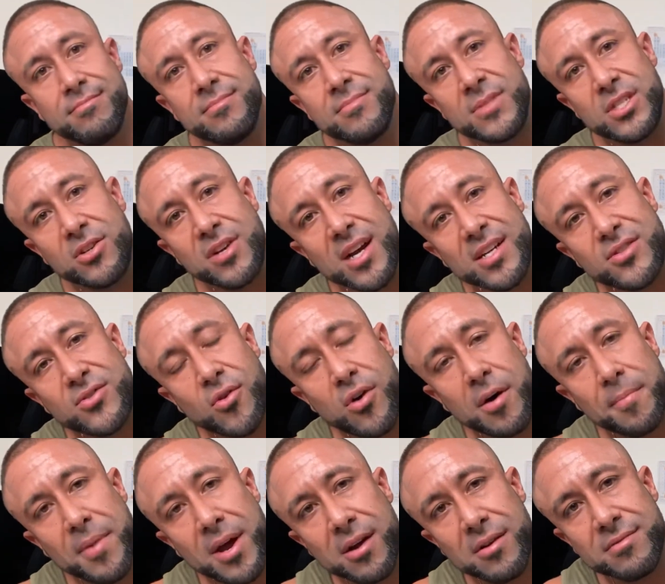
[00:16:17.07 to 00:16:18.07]
You guys know I'm
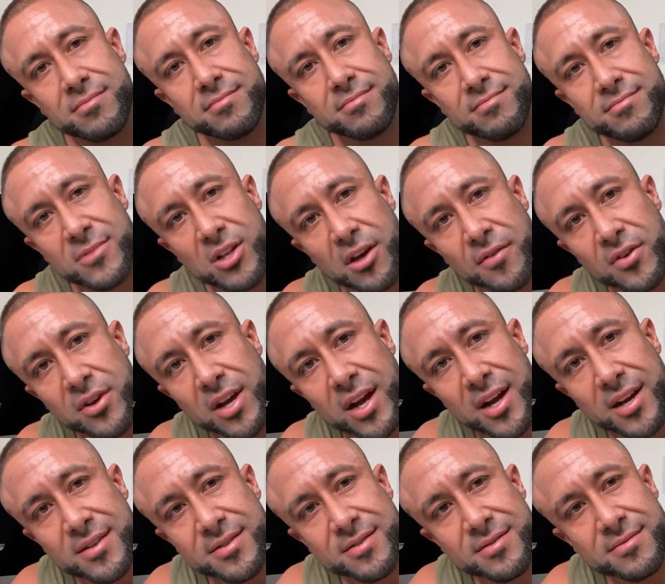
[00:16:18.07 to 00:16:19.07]
out. Love you
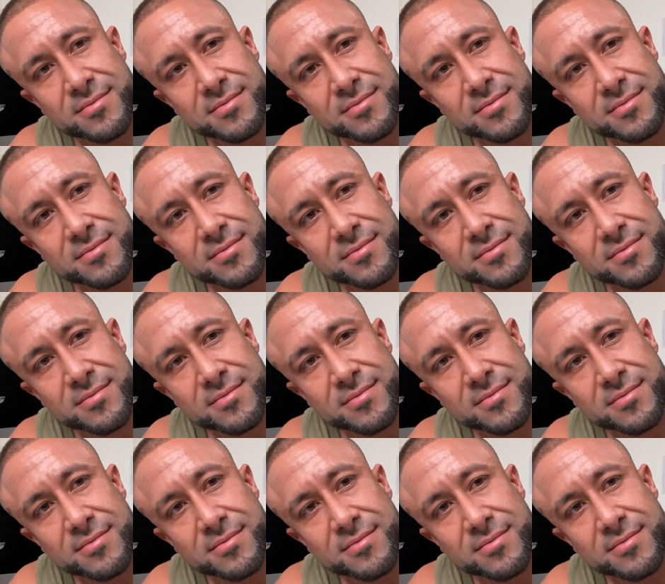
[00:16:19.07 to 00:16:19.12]
guys.